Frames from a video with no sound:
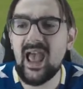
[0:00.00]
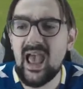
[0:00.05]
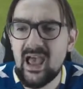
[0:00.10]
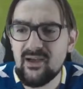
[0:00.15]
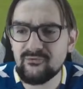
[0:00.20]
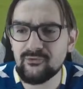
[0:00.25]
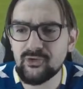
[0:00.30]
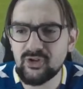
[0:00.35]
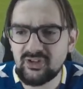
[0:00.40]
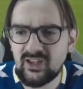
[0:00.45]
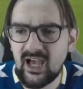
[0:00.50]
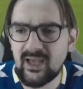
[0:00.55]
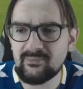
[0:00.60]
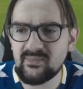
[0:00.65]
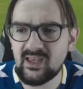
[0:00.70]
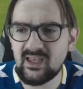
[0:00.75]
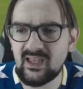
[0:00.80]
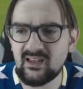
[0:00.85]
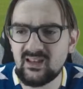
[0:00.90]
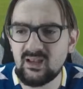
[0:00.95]
Every time
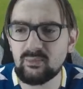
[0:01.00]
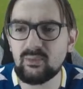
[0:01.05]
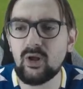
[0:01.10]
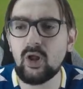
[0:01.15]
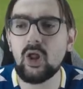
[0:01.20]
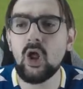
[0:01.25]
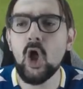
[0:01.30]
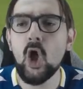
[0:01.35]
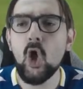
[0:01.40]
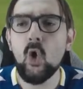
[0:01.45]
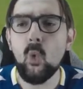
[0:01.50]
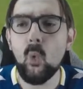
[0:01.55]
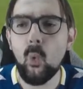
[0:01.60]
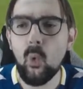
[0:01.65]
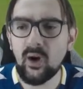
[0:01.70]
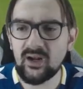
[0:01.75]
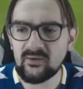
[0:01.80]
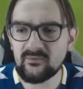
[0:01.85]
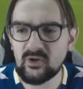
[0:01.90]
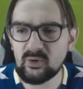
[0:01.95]
they get the ball,
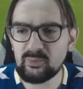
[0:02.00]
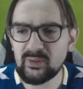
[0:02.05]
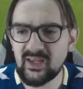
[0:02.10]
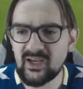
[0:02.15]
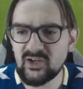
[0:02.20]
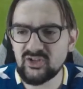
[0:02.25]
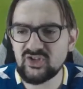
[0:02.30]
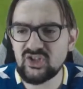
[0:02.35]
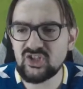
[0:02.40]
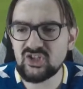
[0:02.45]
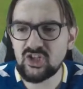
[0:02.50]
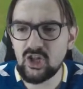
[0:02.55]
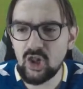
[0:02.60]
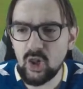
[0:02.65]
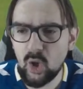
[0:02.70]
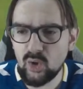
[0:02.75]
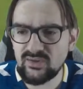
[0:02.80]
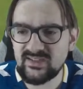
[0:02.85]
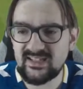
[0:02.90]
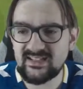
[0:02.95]
one of our players is
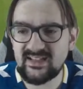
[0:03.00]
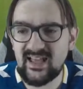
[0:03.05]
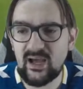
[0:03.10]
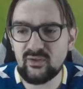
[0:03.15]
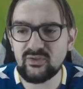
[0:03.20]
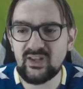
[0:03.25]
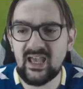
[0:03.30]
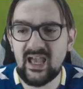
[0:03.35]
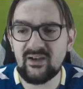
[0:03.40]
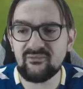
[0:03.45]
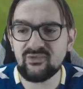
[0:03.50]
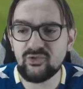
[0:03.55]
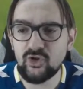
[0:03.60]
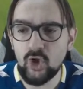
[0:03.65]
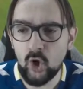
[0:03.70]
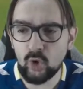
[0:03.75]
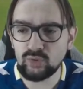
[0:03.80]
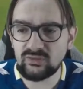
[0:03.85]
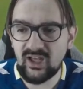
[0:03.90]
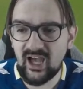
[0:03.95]
closing down. They have
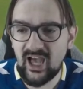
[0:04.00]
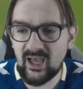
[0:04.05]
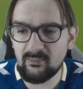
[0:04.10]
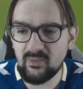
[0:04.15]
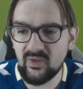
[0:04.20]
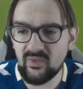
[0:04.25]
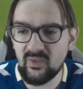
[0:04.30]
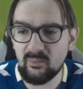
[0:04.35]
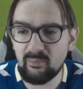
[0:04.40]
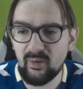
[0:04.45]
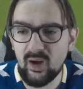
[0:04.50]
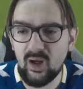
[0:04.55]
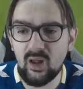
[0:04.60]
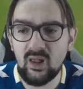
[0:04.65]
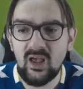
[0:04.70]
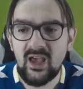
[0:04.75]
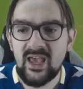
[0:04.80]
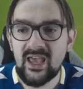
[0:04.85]
no time on the ball.